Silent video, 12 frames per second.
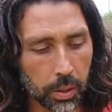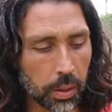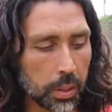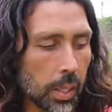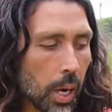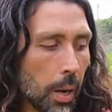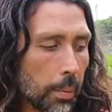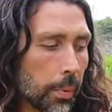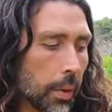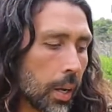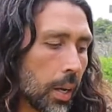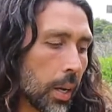to the top,
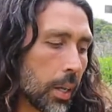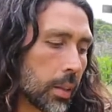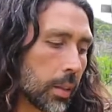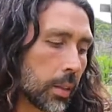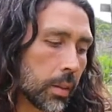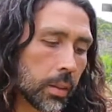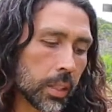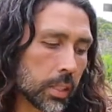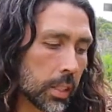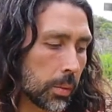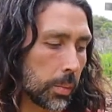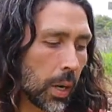and
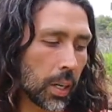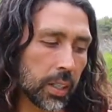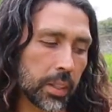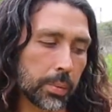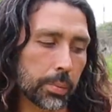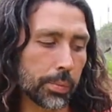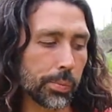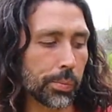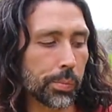this is probably